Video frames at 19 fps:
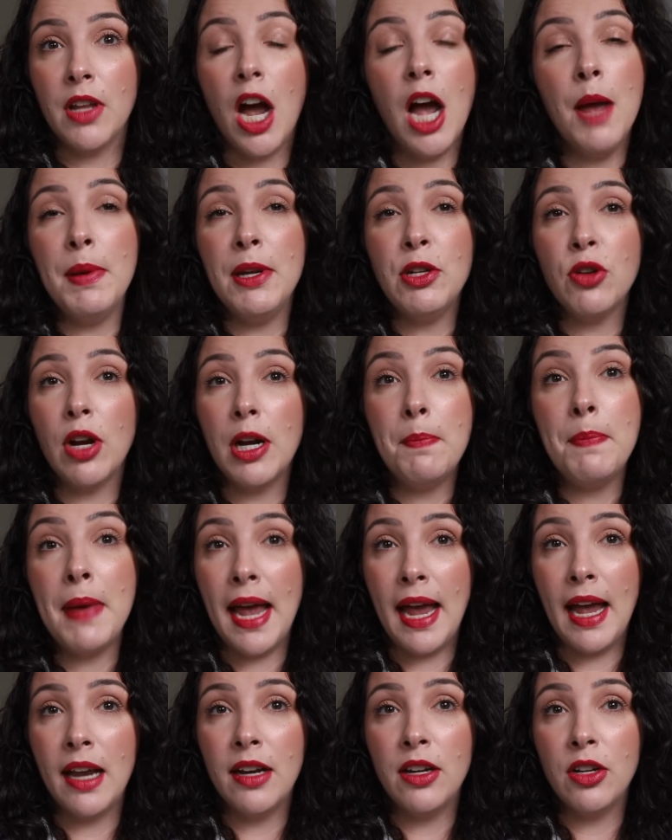I've been trying to
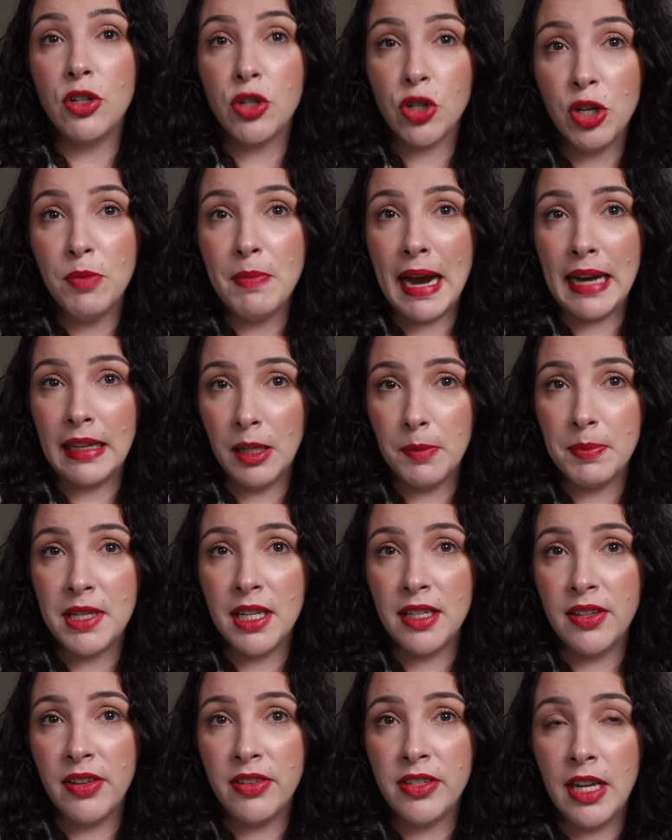pan two MAC
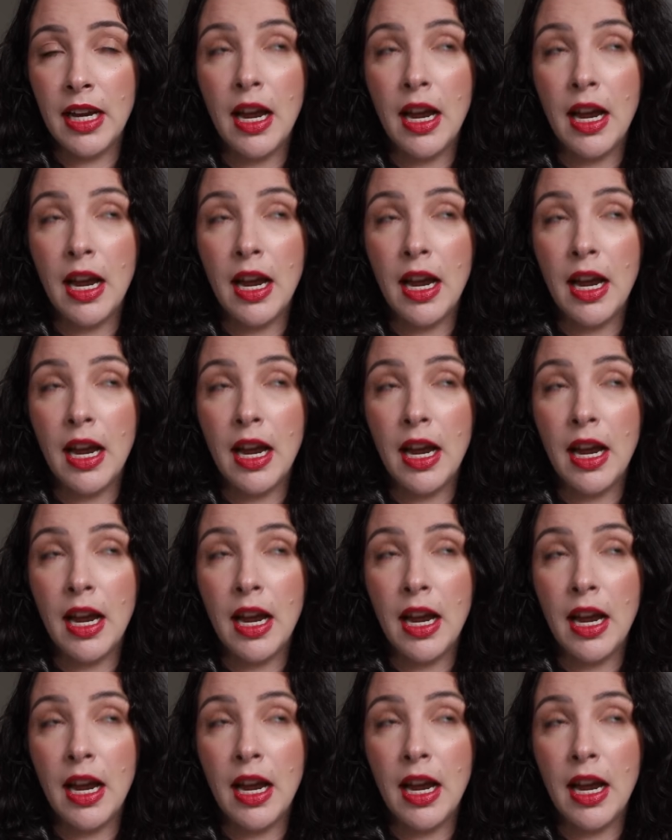lipsticks this